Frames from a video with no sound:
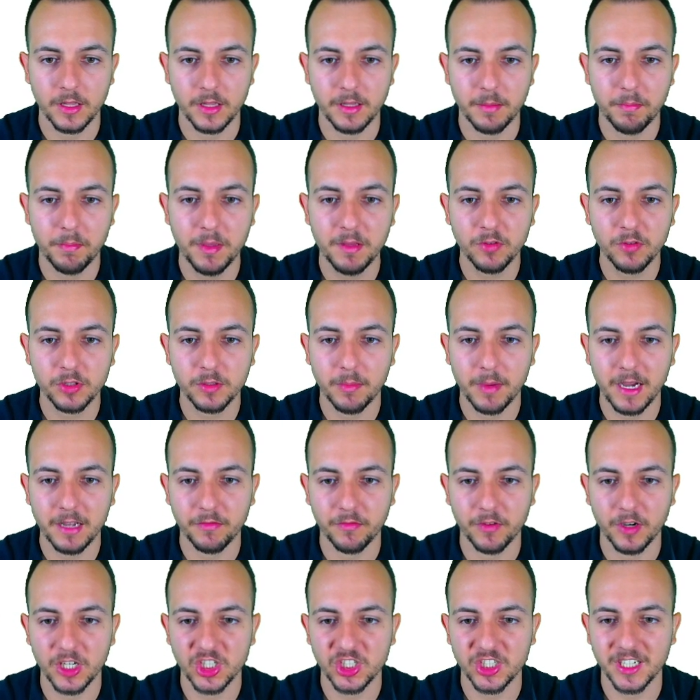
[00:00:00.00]
The pivot by
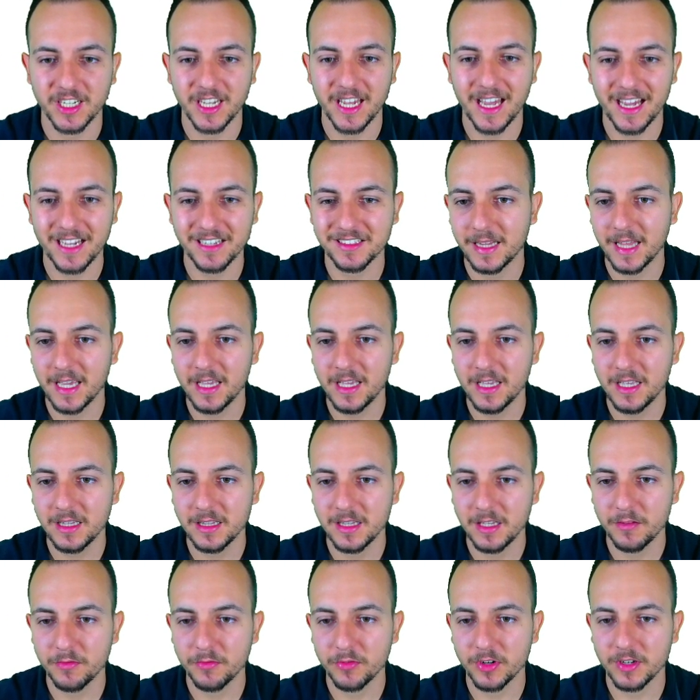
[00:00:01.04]
function has 10
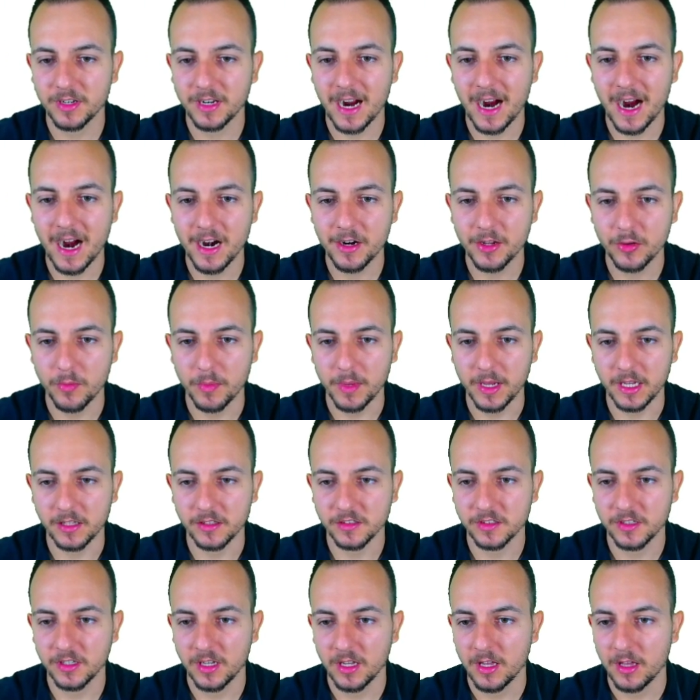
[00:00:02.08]
different
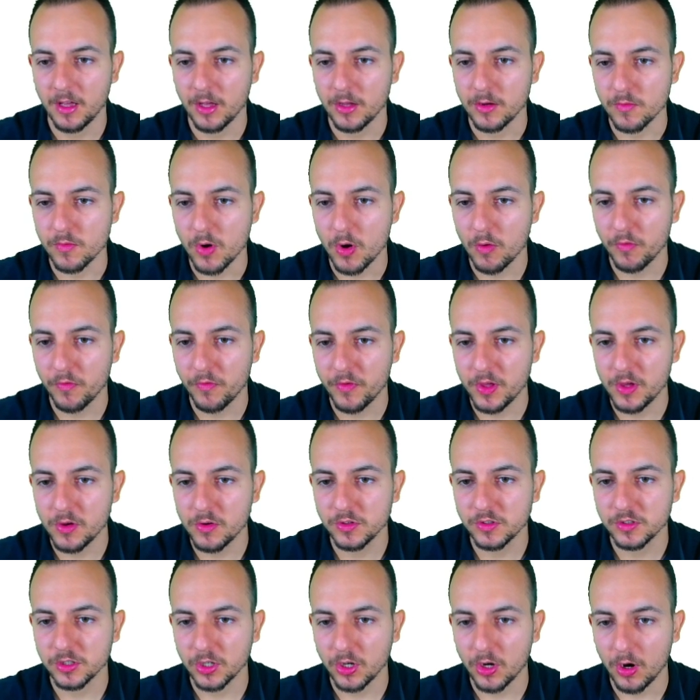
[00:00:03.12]
arguments. Row
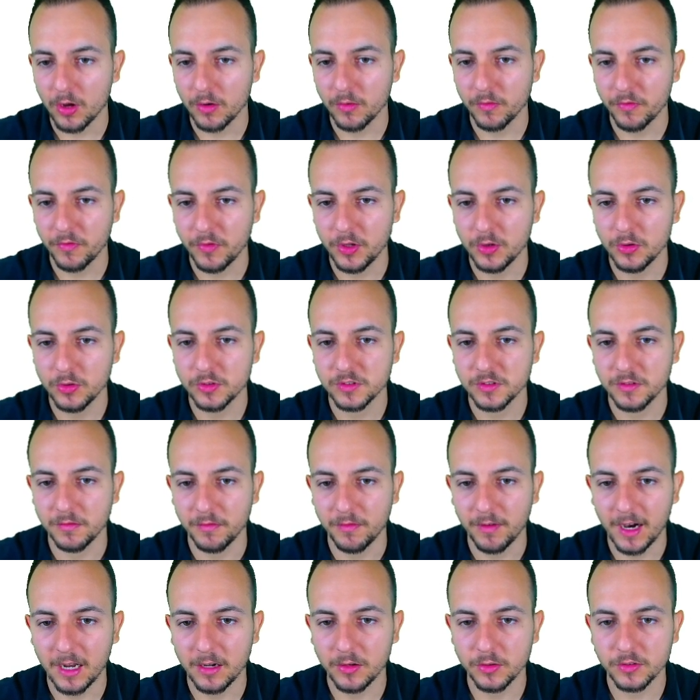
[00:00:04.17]
fields, column fields,
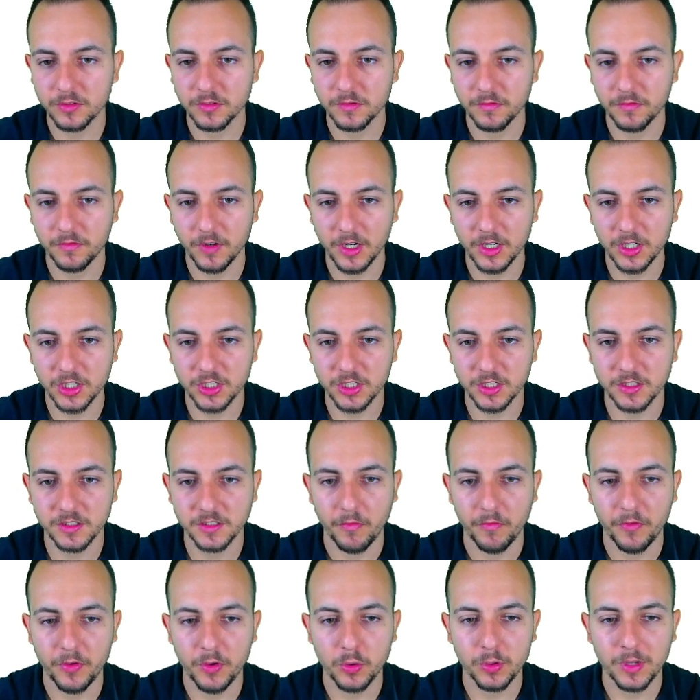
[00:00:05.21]
values, functions,
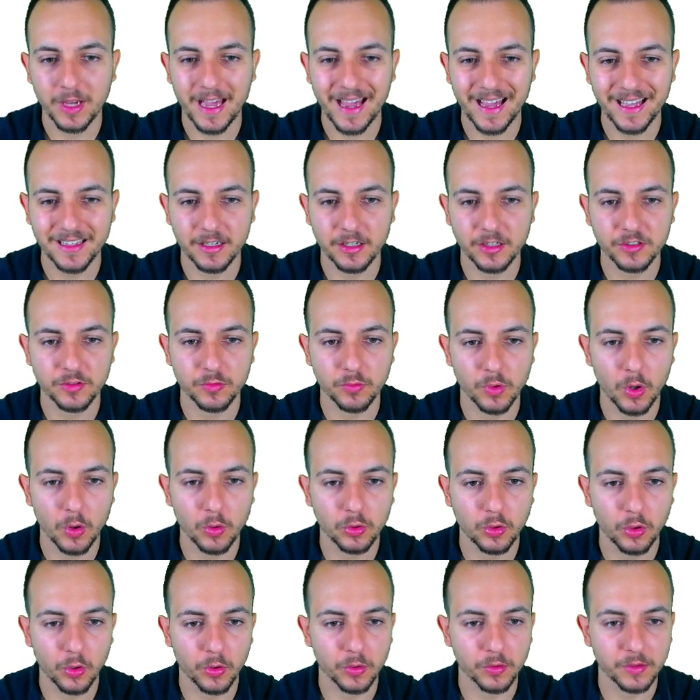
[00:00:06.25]
field headers, row
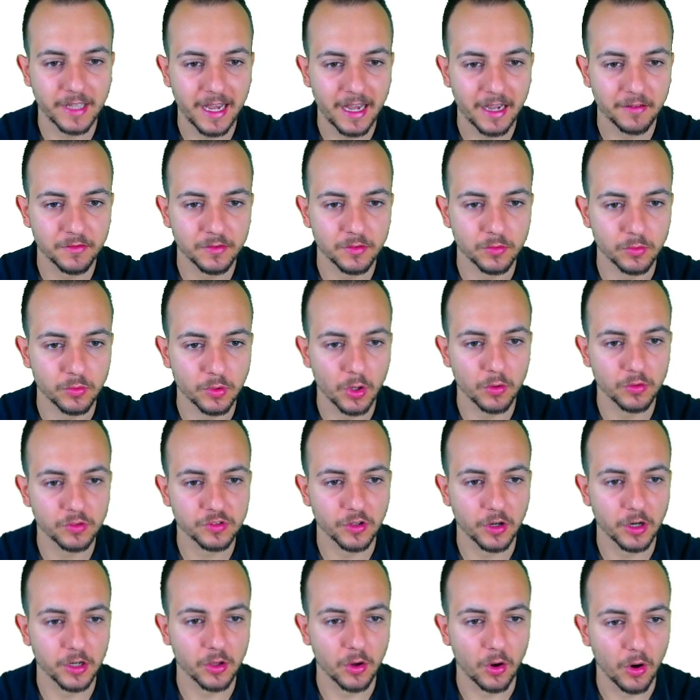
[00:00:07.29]
total depth, row
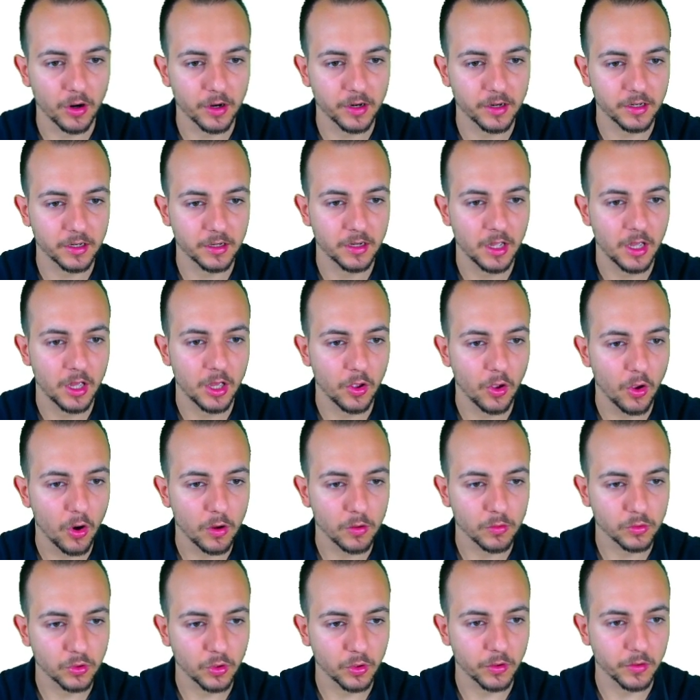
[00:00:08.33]
sort order,
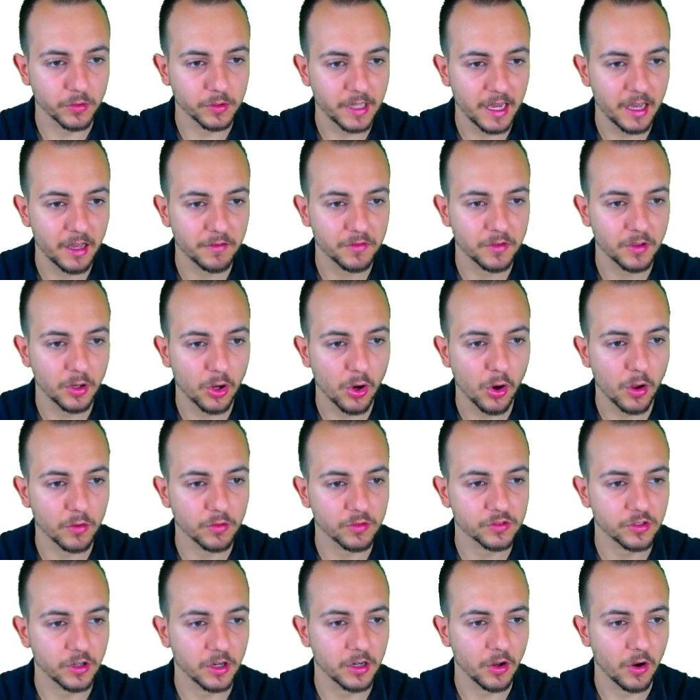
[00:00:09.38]
column total depth, column
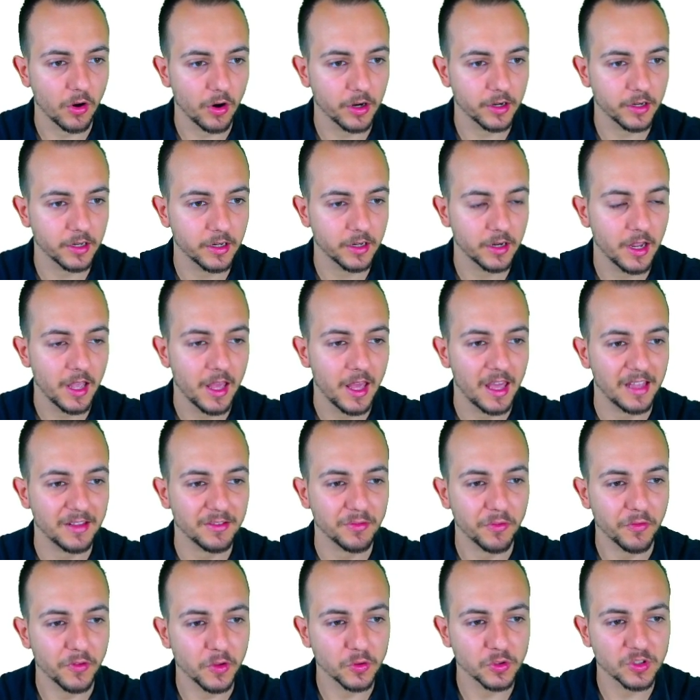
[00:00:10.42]
sort order, and
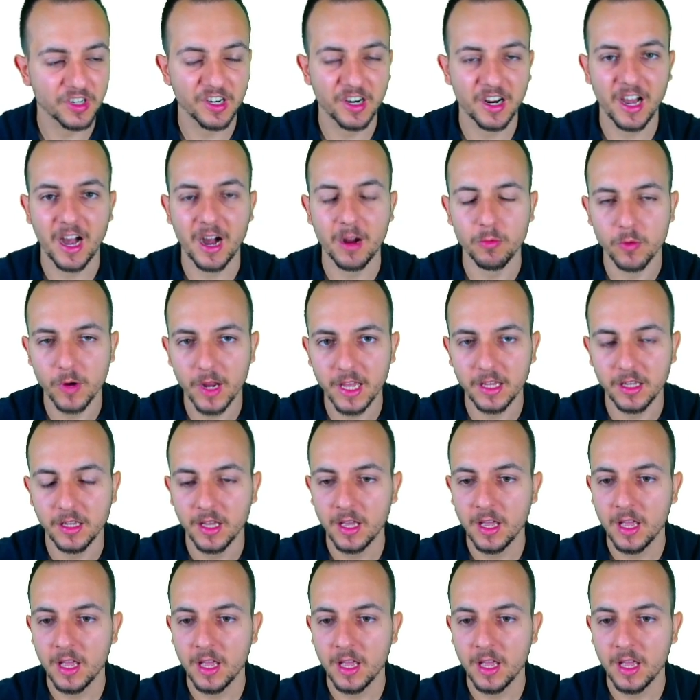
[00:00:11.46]
filter array.